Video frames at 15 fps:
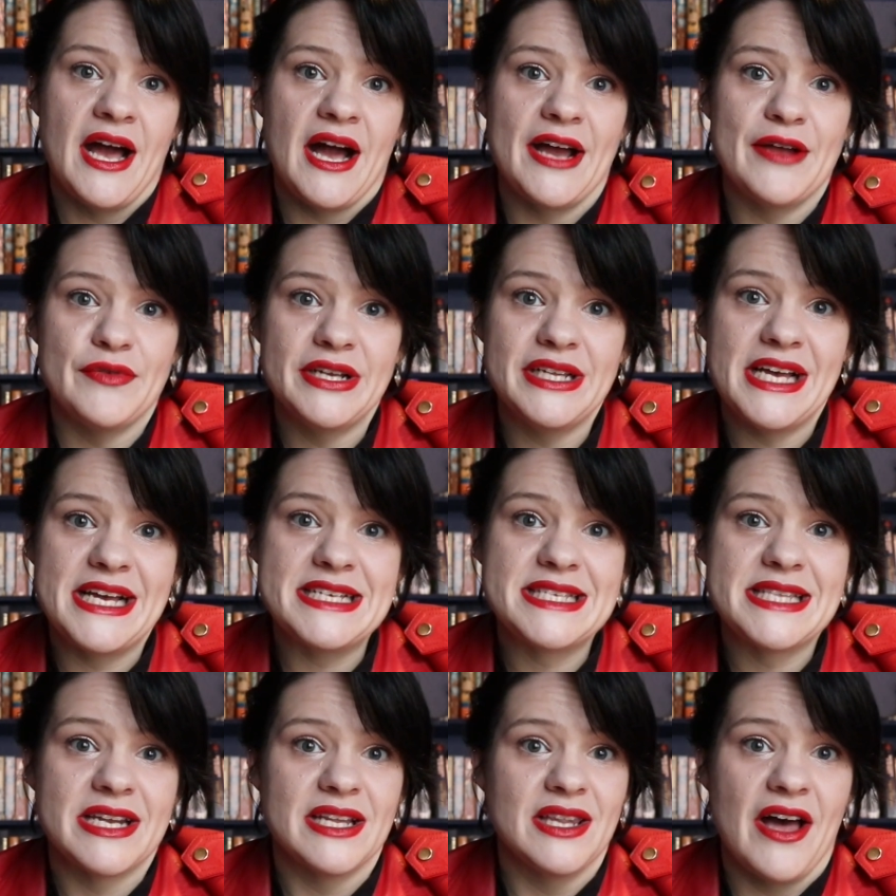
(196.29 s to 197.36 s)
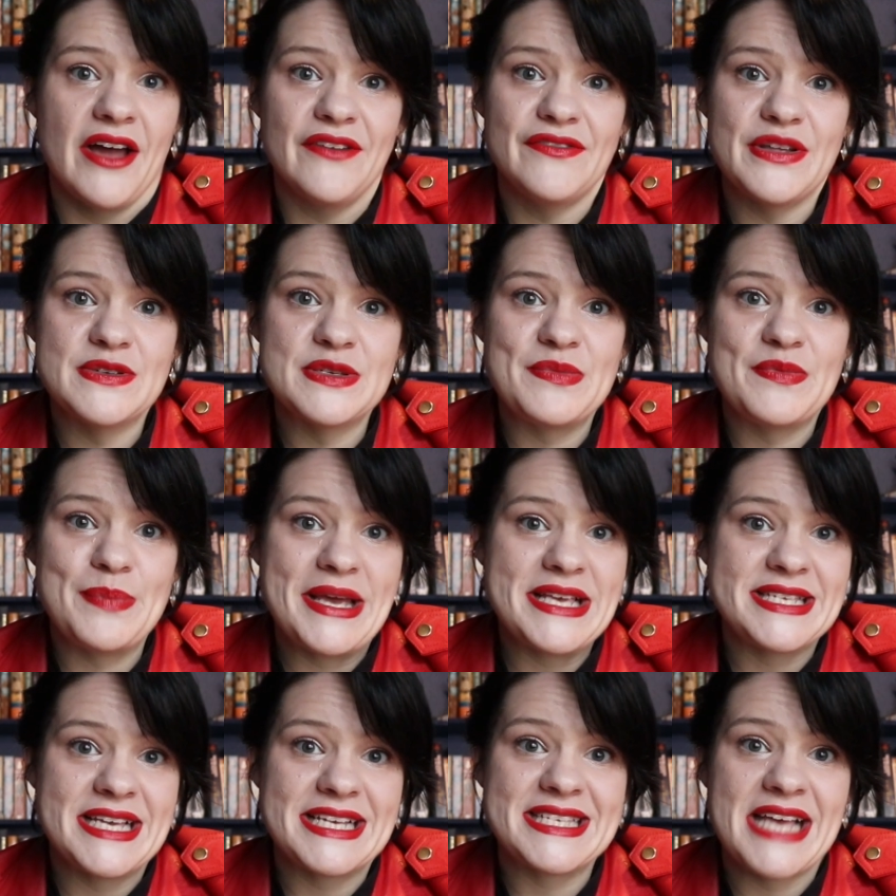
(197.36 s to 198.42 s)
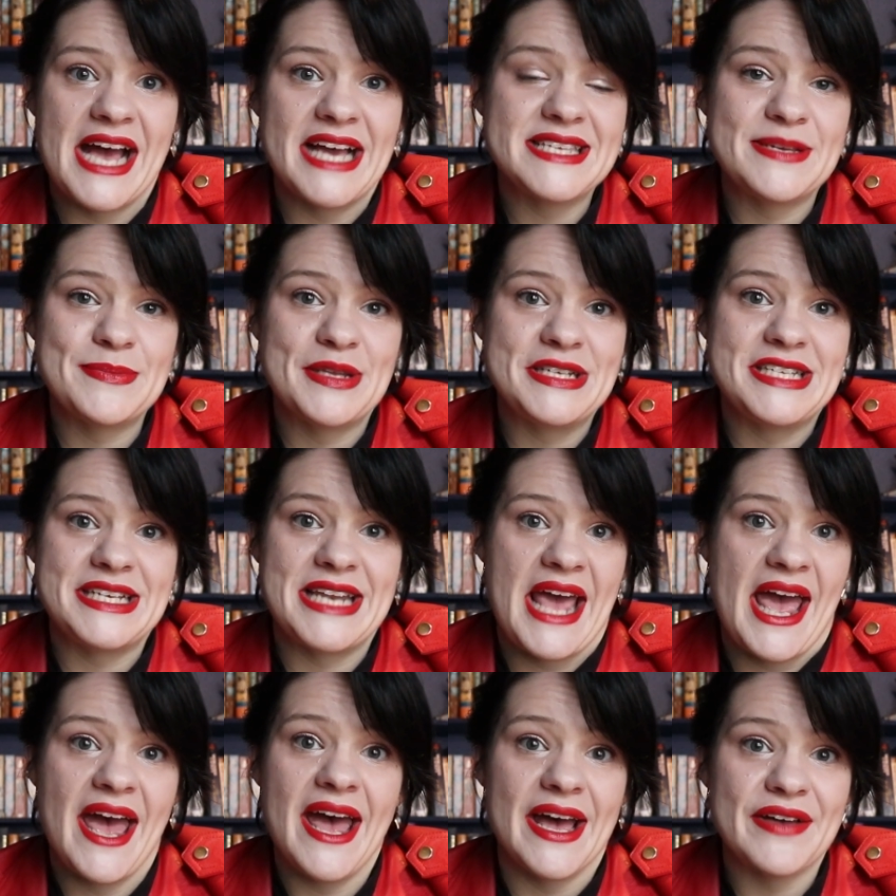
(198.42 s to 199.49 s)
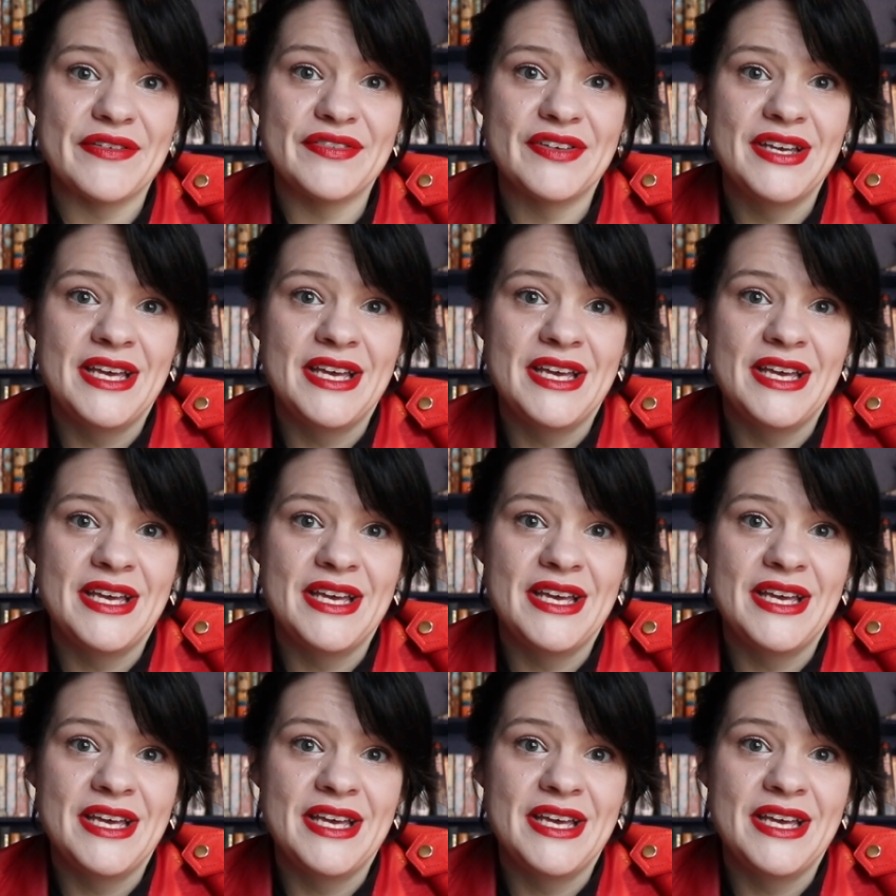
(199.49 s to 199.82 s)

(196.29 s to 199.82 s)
I realized that a lot of those basics I simply didn't have.